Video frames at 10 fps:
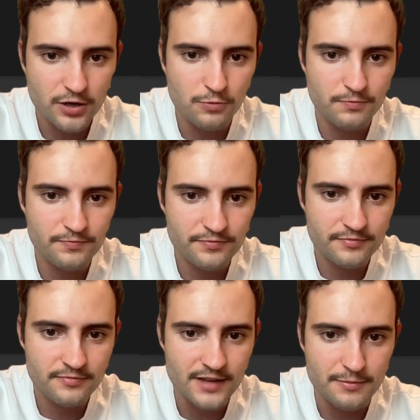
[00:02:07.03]
Oh,
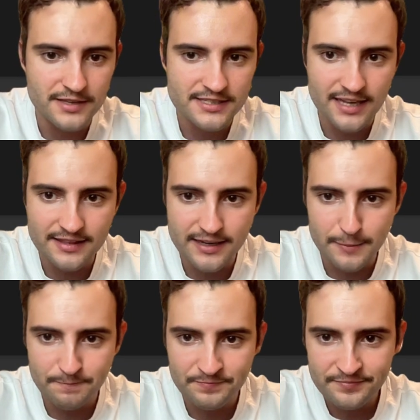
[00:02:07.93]
I missed that
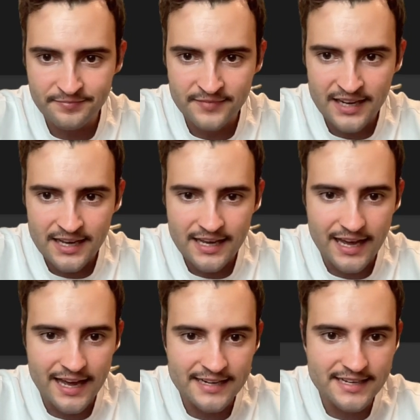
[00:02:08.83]
there.
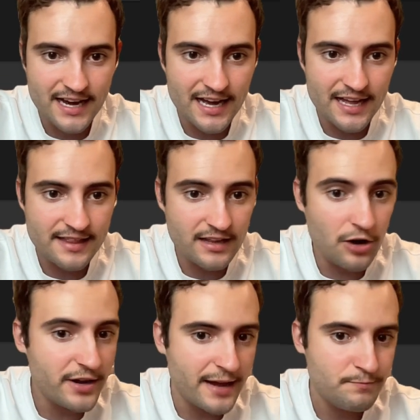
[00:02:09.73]
And
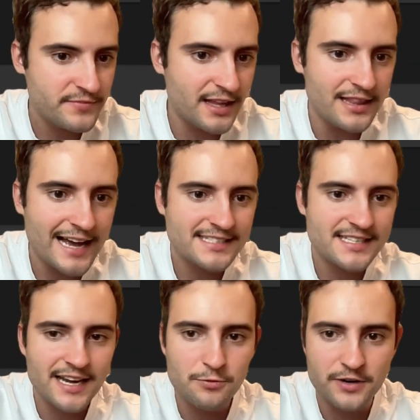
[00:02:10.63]
okay, the last
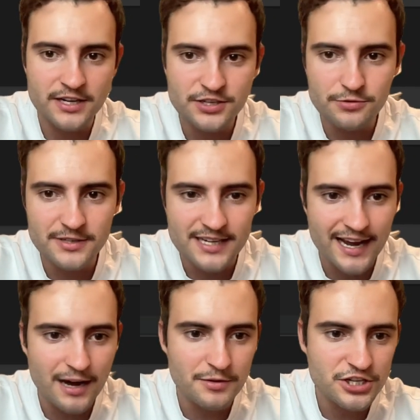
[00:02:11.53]
thing I want to do is
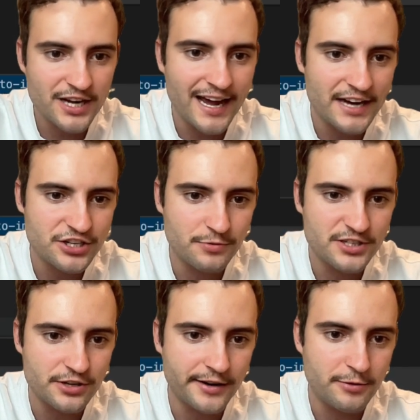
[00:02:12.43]
how much cash are we
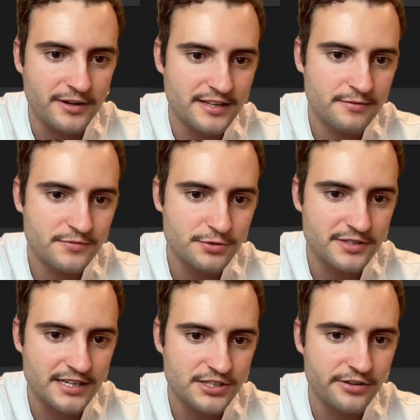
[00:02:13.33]
starting with? So we
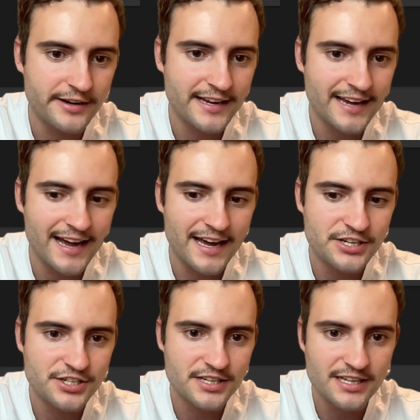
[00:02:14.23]
say starting
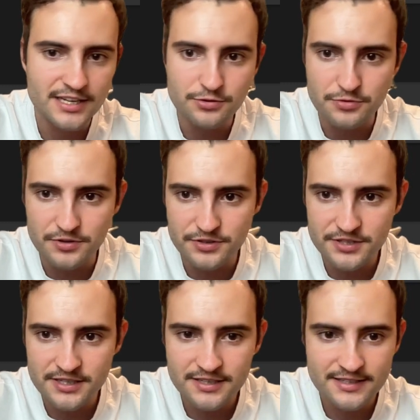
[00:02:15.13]
cash
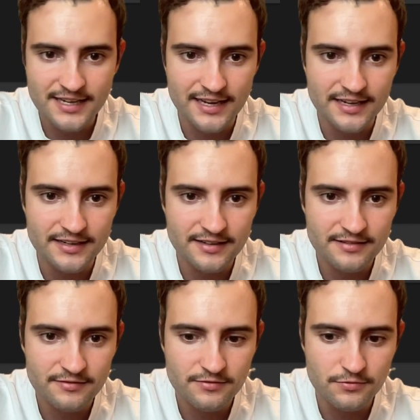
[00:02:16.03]
equals 10,
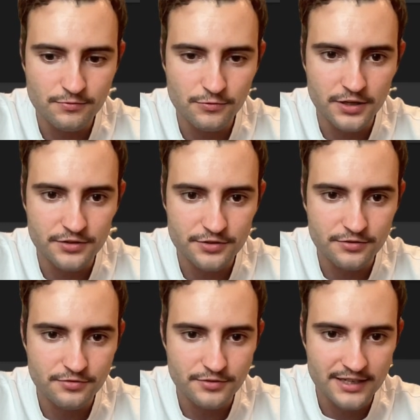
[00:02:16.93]
1, 2,
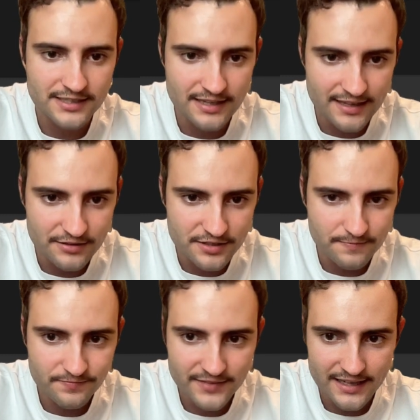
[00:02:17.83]
3, 10,000,
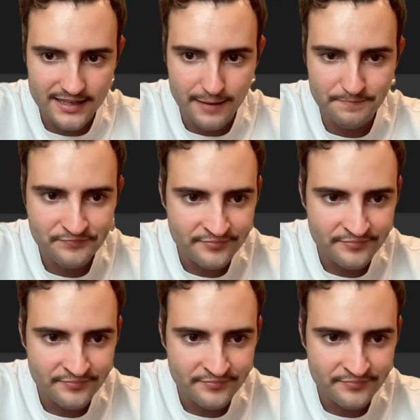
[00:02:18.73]
like that.